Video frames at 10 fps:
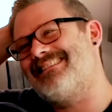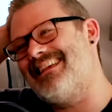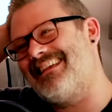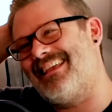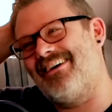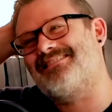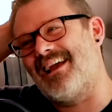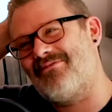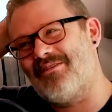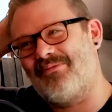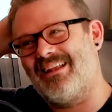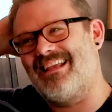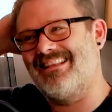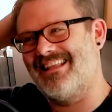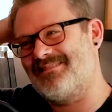he kills everybody
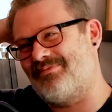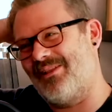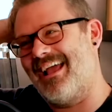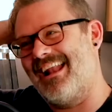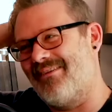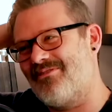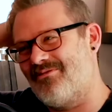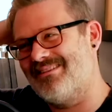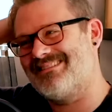in this plant. Everyone's